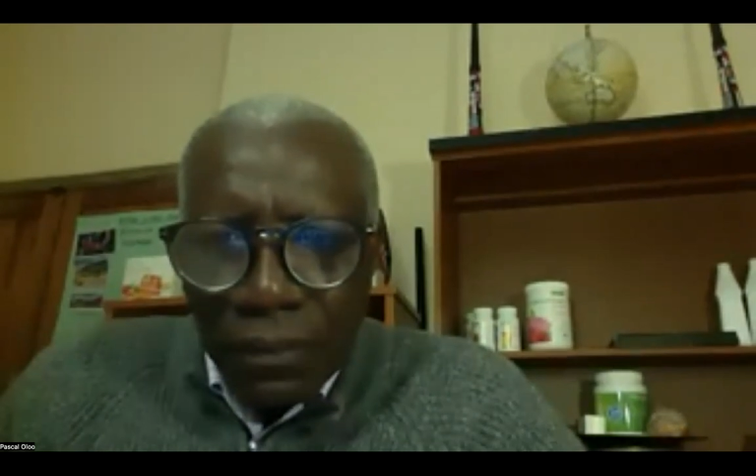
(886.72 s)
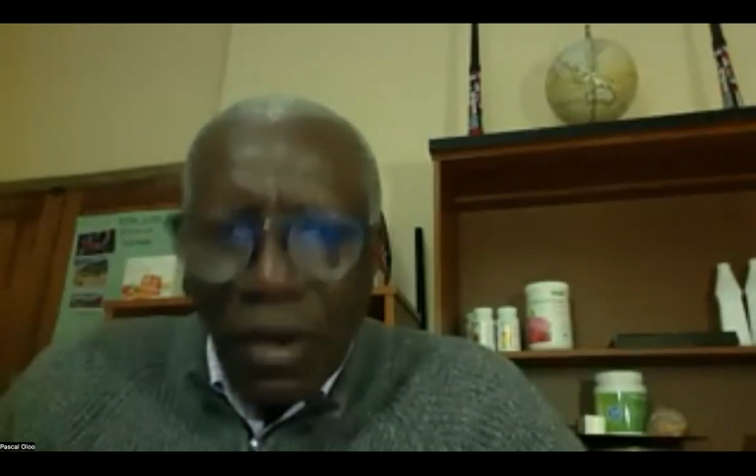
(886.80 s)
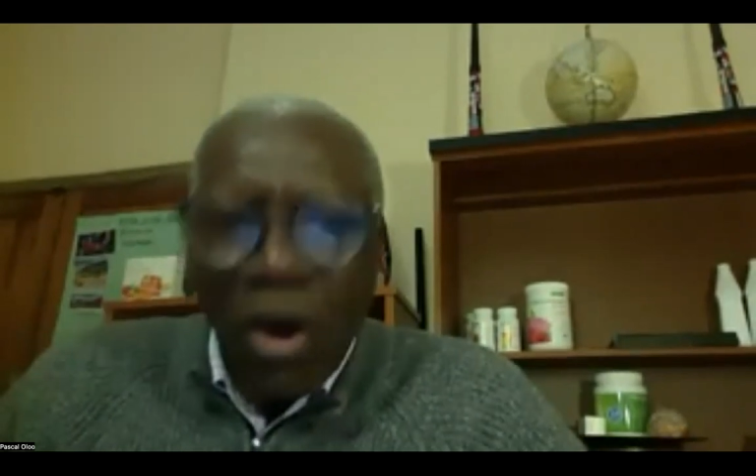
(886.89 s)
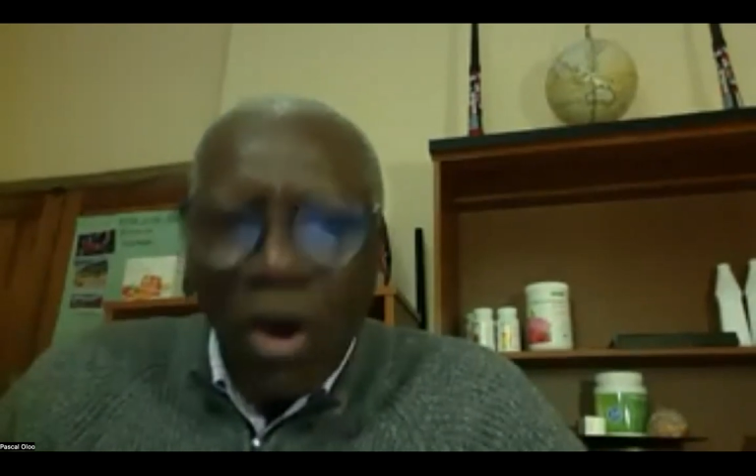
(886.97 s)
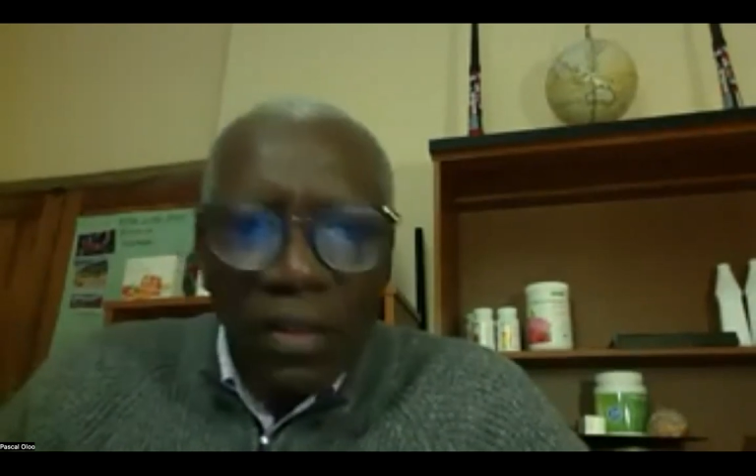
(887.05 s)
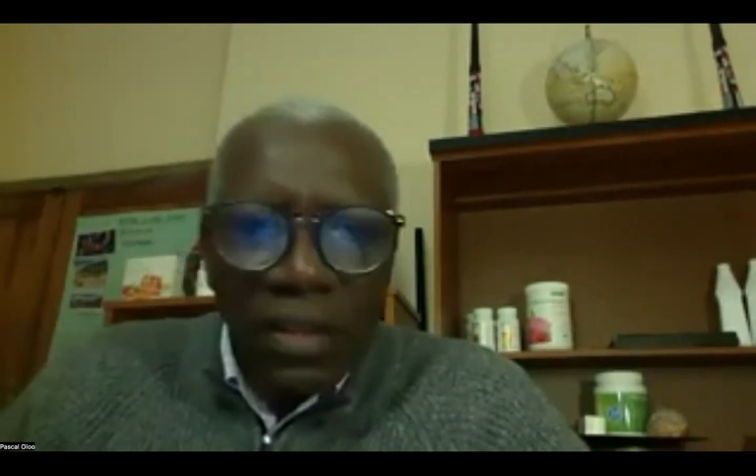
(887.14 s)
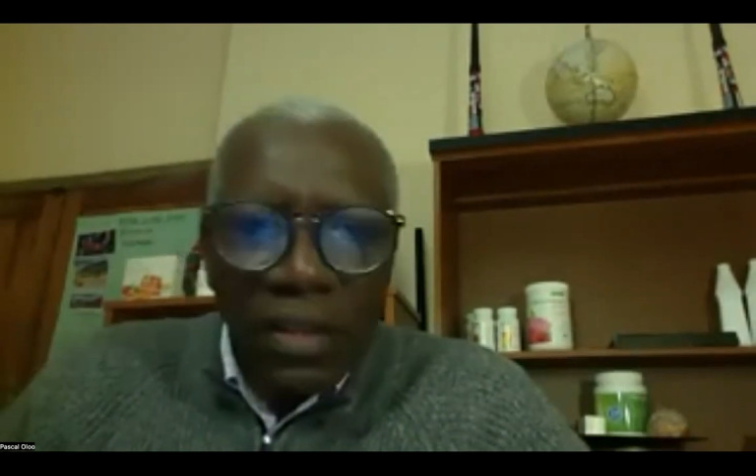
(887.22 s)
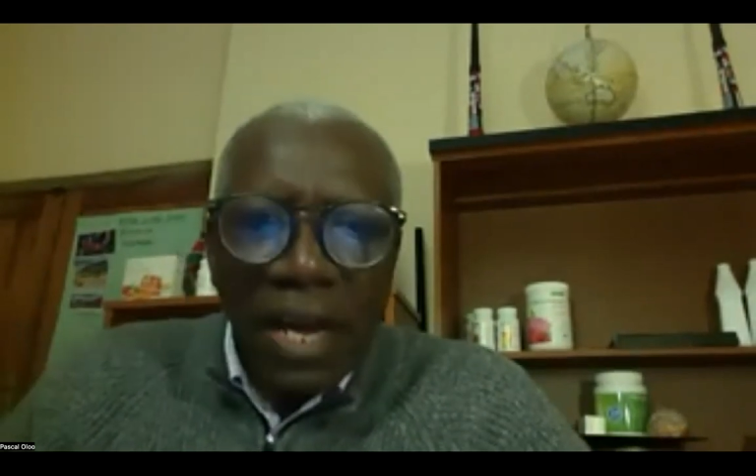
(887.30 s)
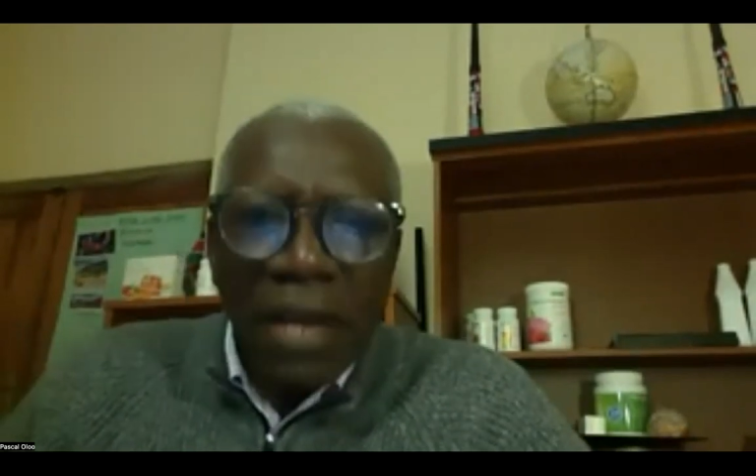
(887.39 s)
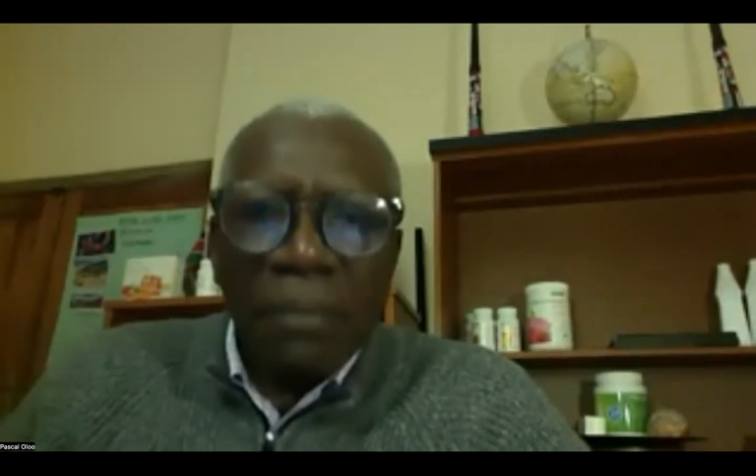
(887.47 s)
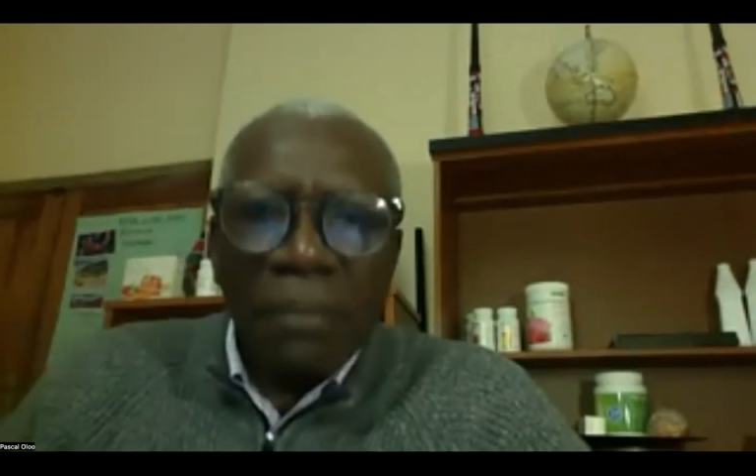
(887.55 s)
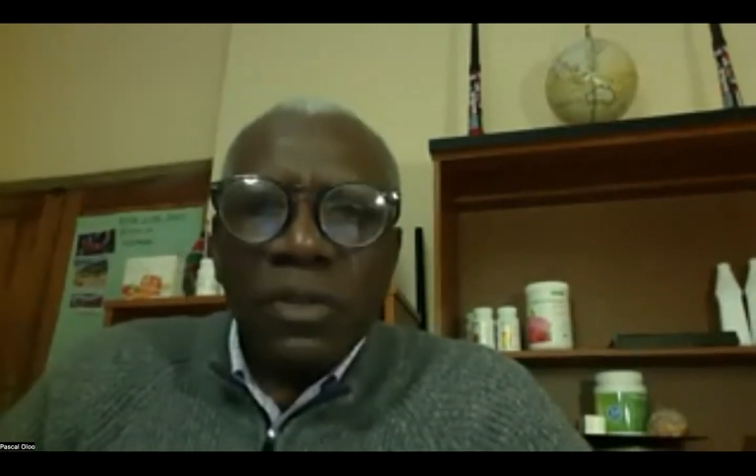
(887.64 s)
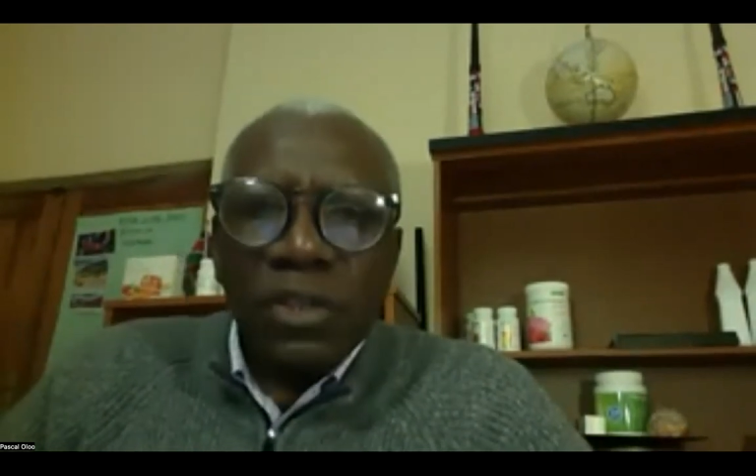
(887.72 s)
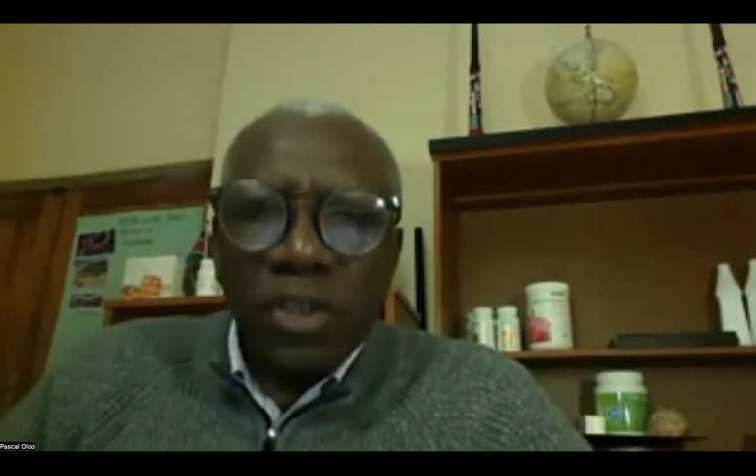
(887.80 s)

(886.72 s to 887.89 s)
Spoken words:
All the time,